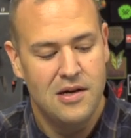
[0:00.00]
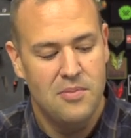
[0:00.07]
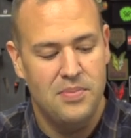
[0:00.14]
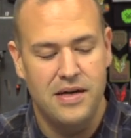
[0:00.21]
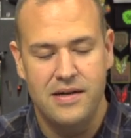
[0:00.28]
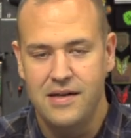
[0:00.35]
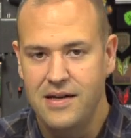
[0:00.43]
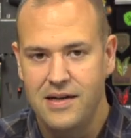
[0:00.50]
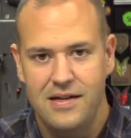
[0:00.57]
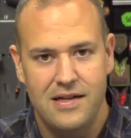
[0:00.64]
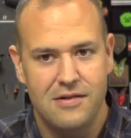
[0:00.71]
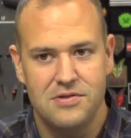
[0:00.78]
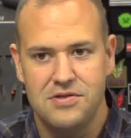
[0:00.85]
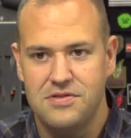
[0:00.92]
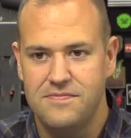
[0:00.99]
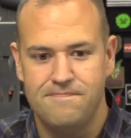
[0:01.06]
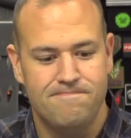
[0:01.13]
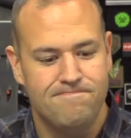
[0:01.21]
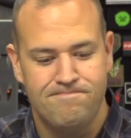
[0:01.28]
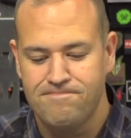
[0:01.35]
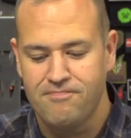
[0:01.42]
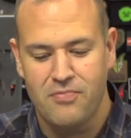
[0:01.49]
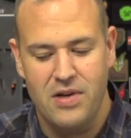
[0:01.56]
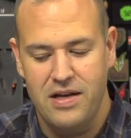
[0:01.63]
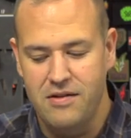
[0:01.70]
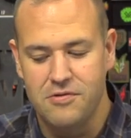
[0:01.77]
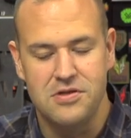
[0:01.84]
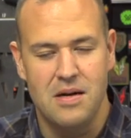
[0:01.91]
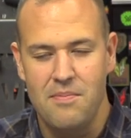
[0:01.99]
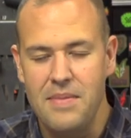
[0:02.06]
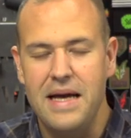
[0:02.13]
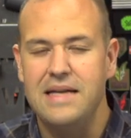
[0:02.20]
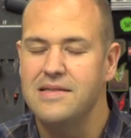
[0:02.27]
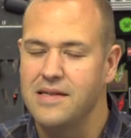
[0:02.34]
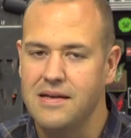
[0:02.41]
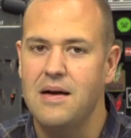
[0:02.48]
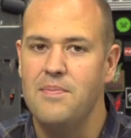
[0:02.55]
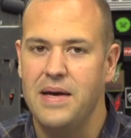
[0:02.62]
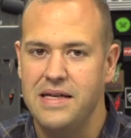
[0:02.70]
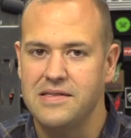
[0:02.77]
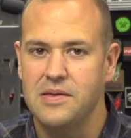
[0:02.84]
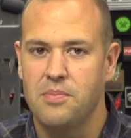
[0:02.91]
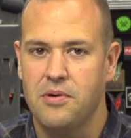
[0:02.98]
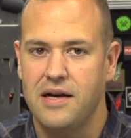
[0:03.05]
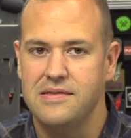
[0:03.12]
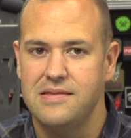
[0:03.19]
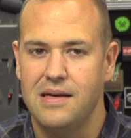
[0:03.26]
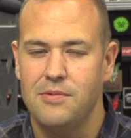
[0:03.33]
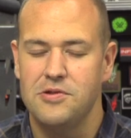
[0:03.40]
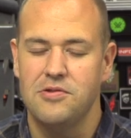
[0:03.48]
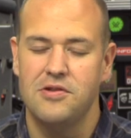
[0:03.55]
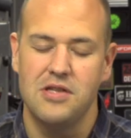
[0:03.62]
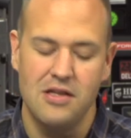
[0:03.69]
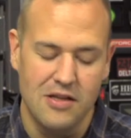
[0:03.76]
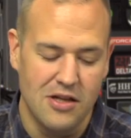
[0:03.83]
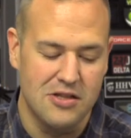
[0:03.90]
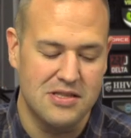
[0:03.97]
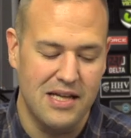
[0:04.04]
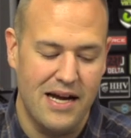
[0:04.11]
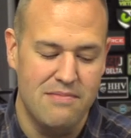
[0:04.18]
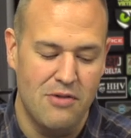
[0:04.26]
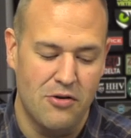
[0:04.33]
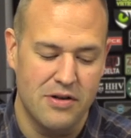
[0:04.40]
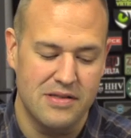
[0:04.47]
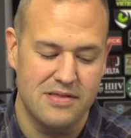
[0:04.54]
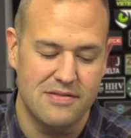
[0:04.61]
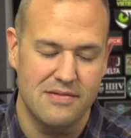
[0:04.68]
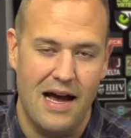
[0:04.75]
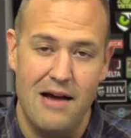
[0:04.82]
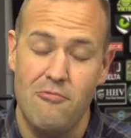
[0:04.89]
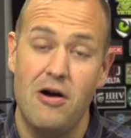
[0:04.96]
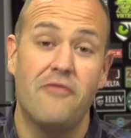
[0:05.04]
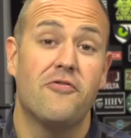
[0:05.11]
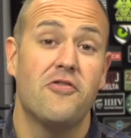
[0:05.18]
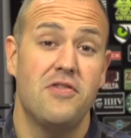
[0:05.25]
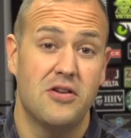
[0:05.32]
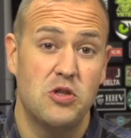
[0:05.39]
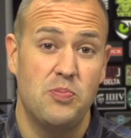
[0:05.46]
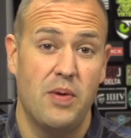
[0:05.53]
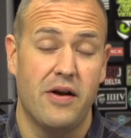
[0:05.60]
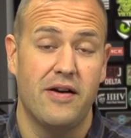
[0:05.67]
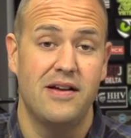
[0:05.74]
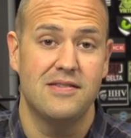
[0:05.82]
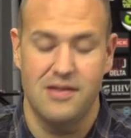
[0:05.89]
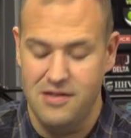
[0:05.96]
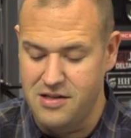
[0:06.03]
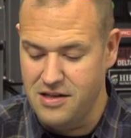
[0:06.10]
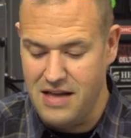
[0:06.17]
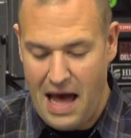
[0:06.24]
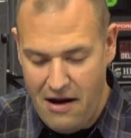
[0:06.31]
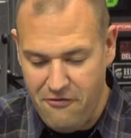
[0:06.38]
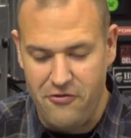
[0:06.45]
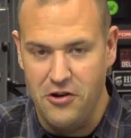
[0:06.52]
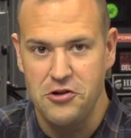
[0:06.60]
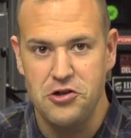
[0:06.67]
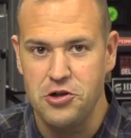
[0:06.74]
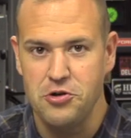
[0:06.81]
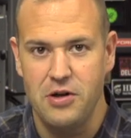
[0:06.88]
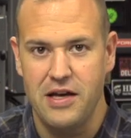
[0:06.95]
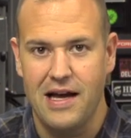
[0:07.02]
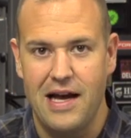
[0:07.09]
But it was an amazing, amazing prize table. So as a little side bonus, I went for the experience and have fun shooting.